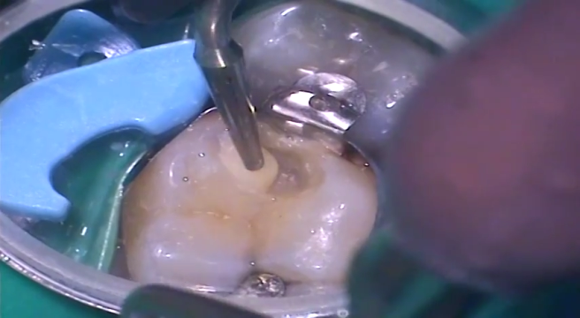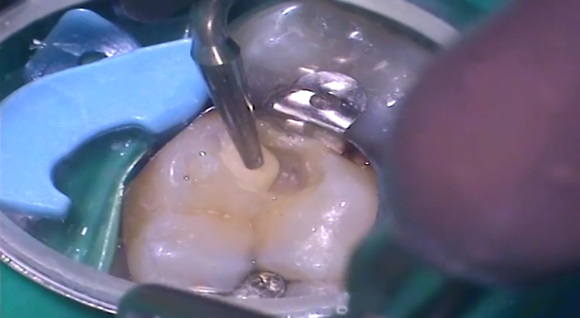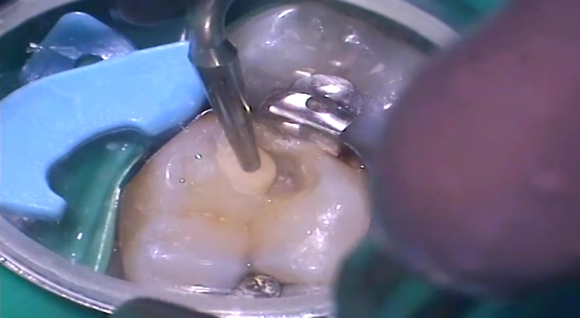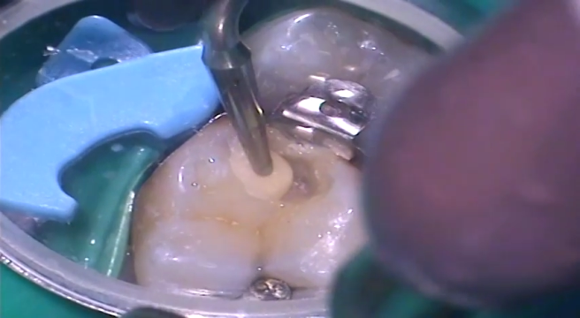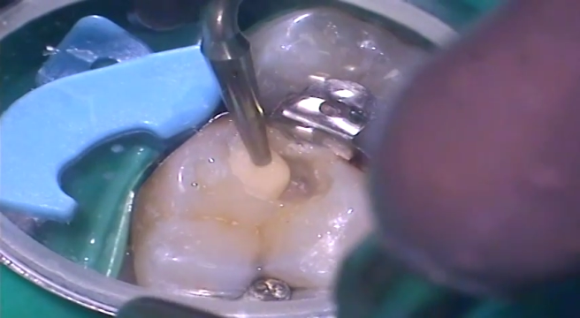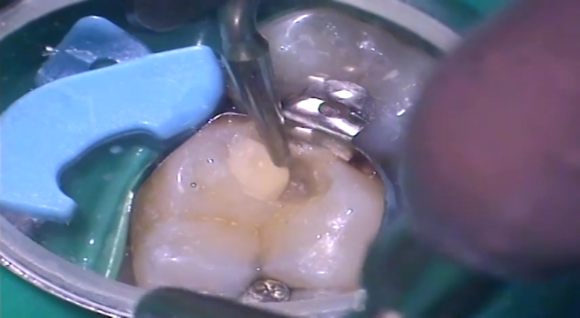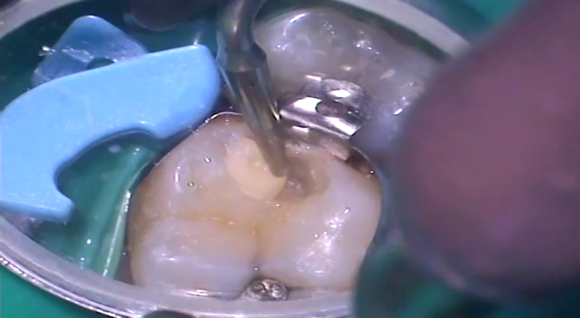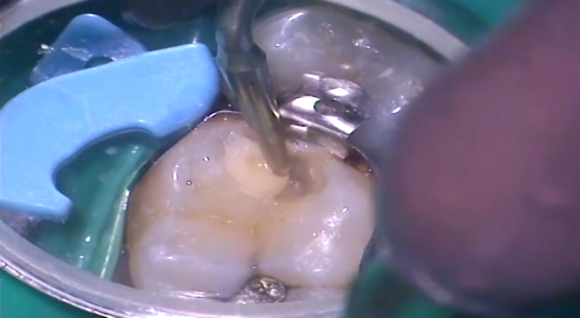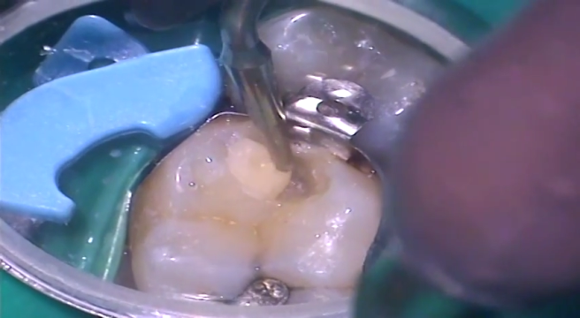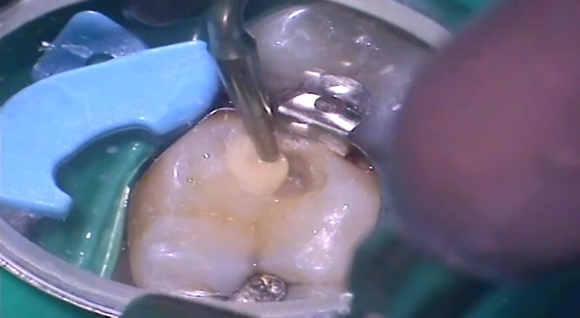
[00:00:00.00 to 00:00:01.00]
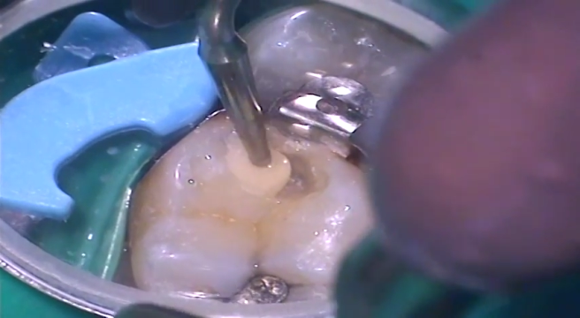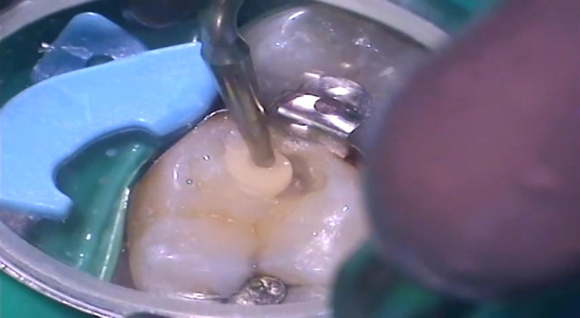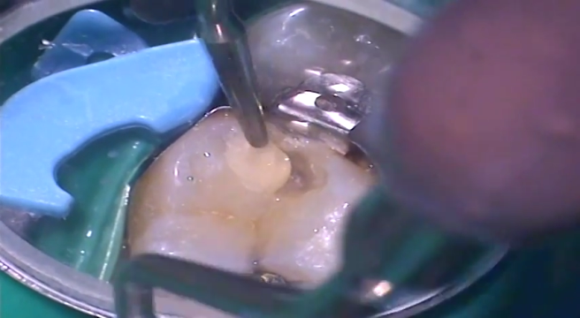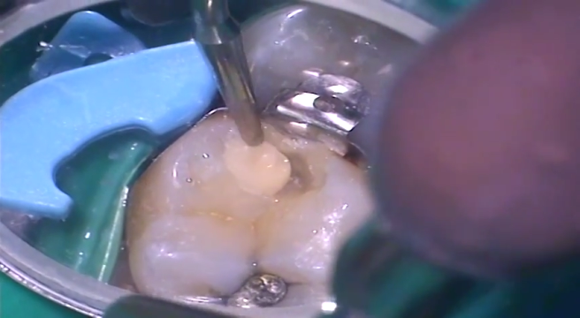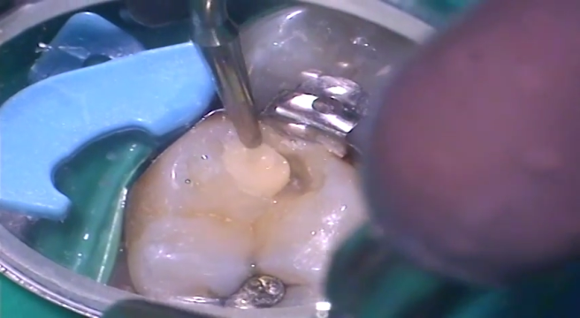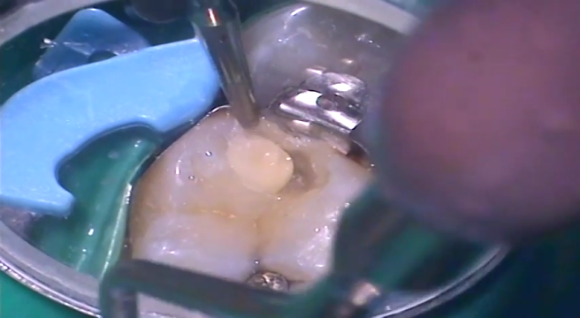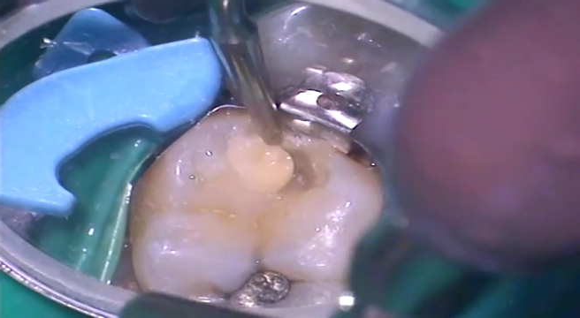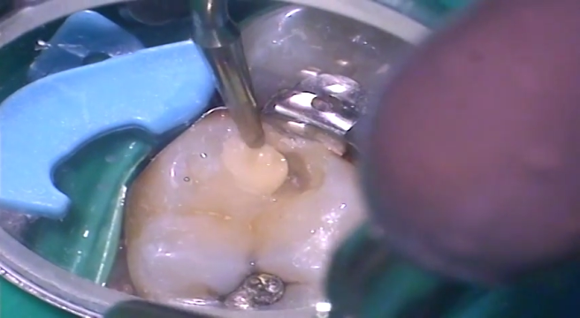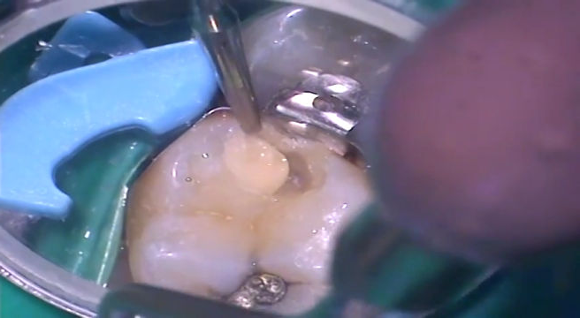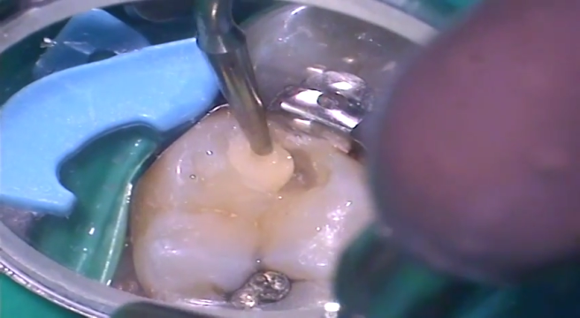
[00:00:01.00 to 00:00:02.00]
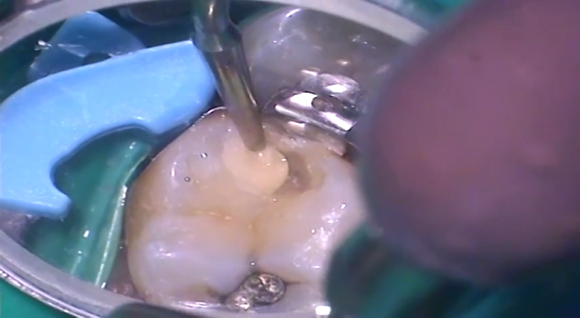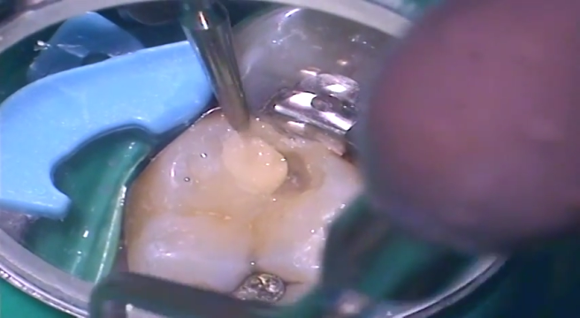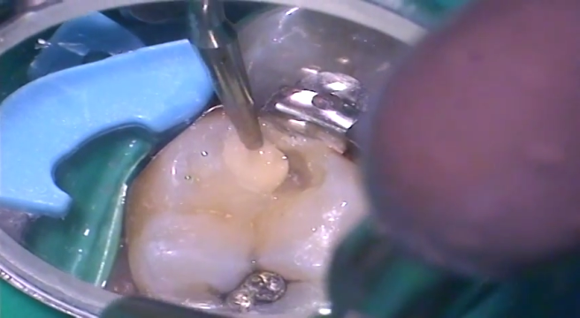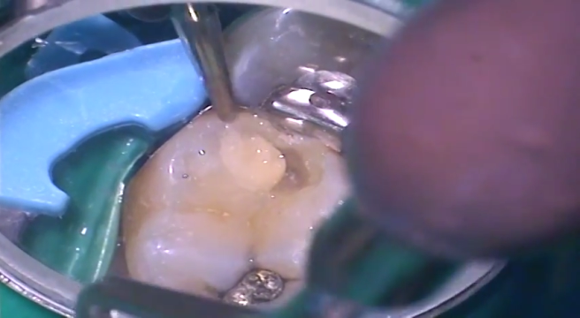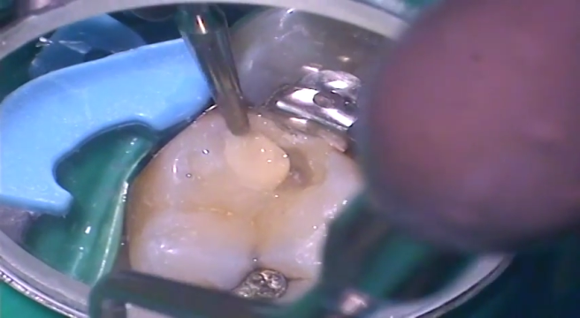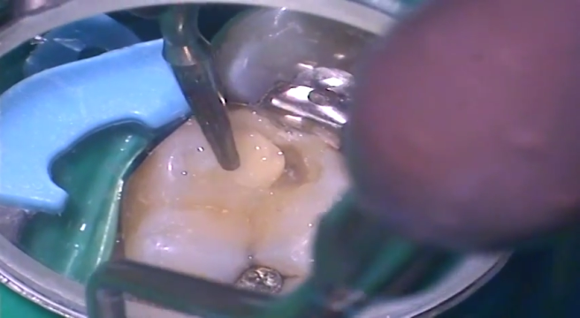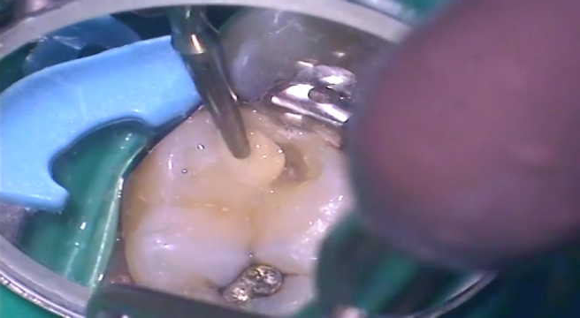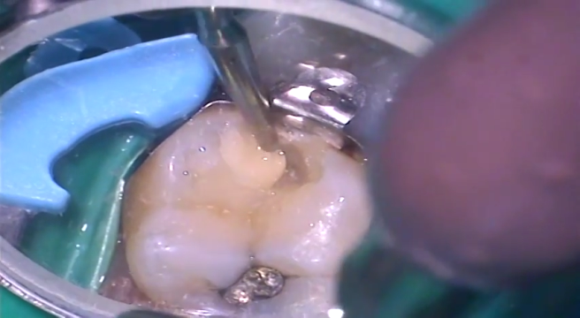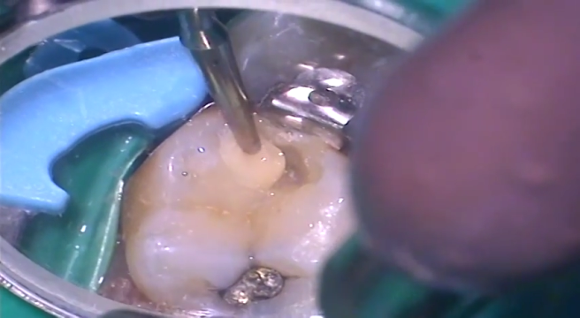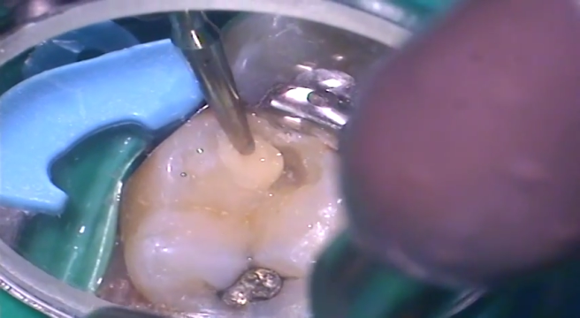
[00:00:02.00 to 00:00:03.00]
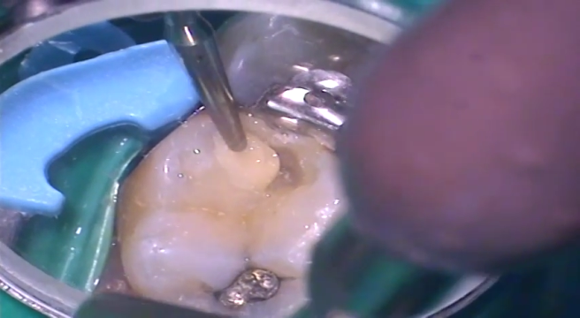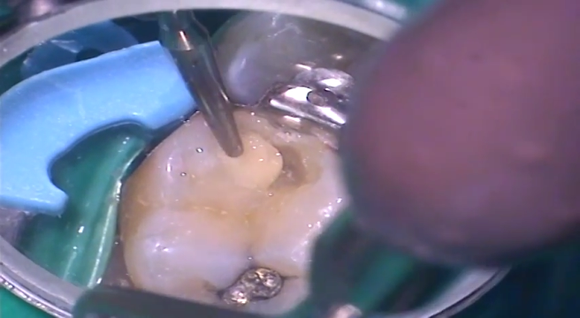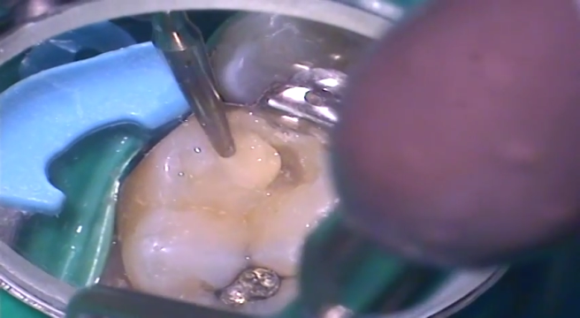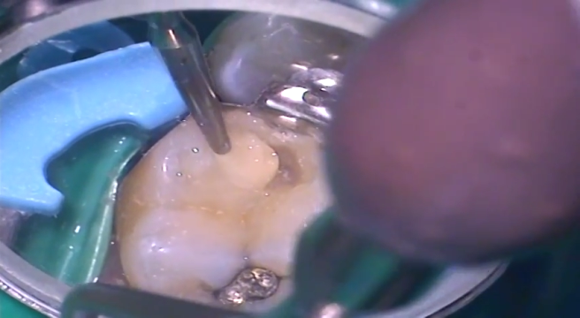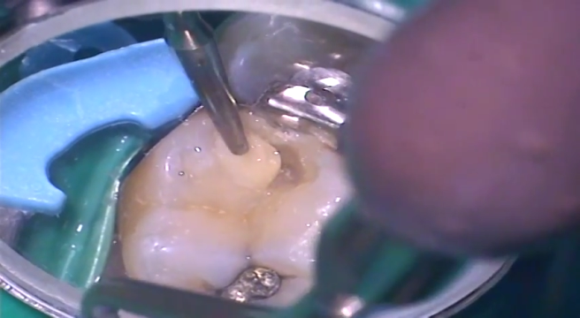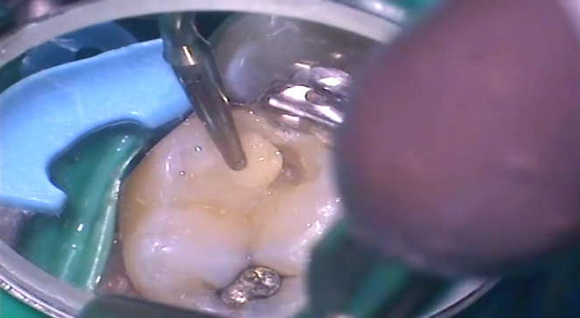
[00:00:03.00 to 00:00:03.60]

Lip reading: (no speaker visible)